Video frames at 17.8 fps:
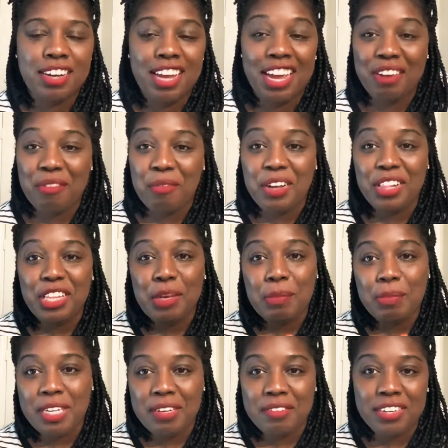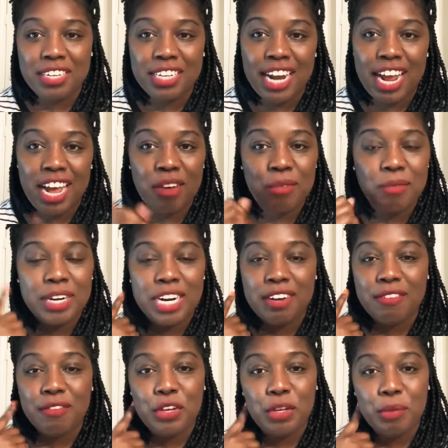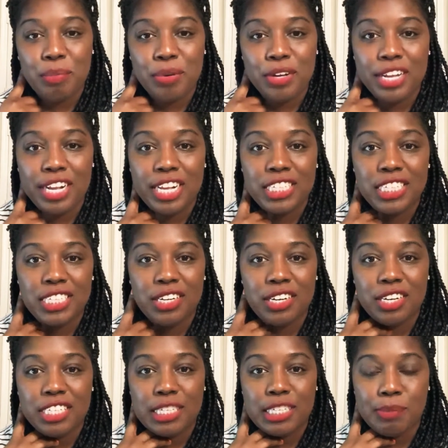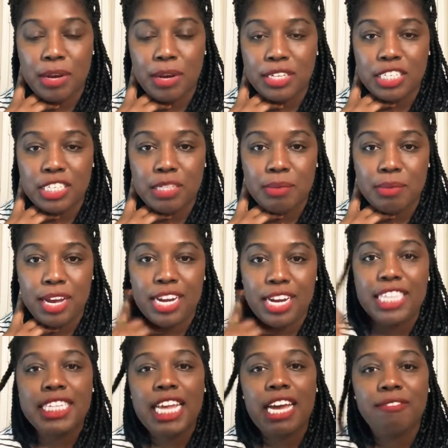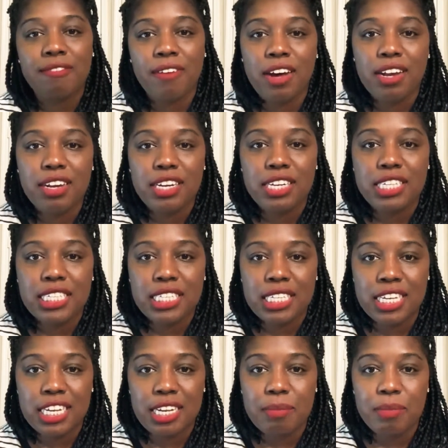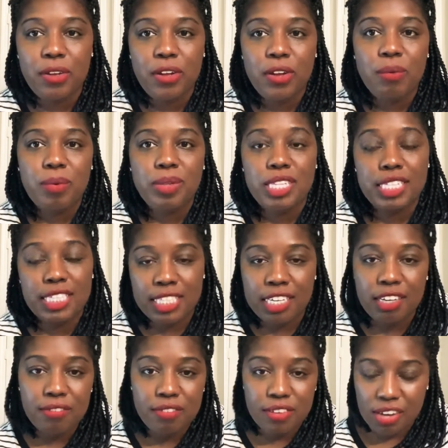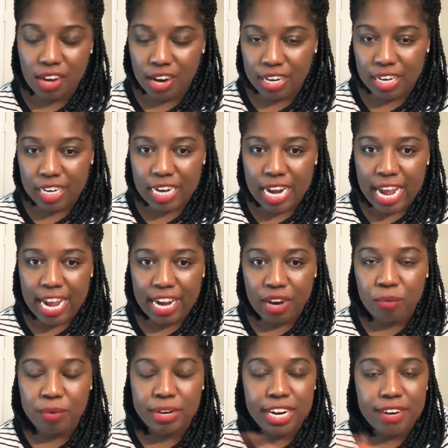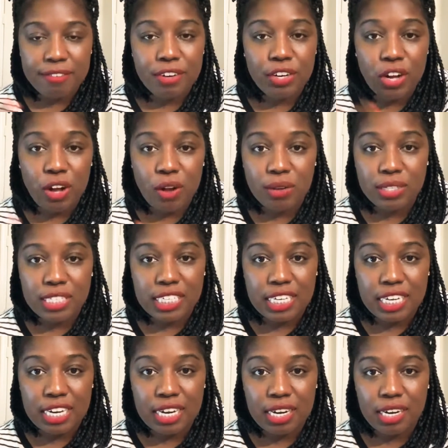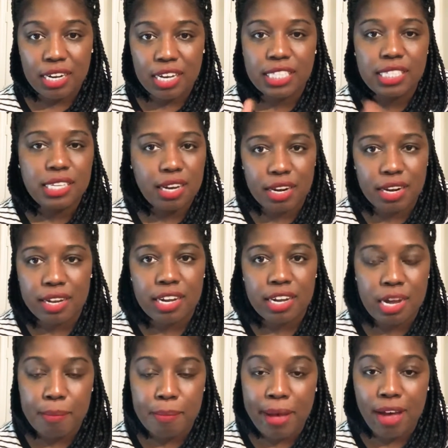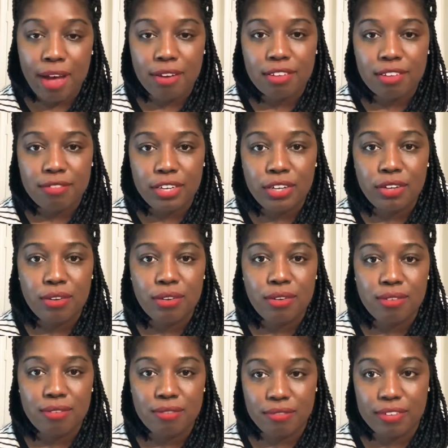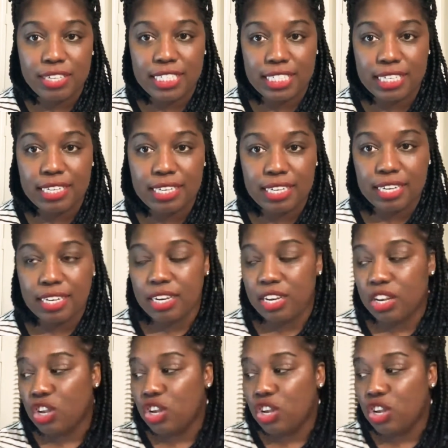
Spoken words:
Like, whether you believe it or not, whatever you put into your subconscious mind, it's like falling asleep with the TV on at night. Whatever goes in, it's gonna come out of you physically.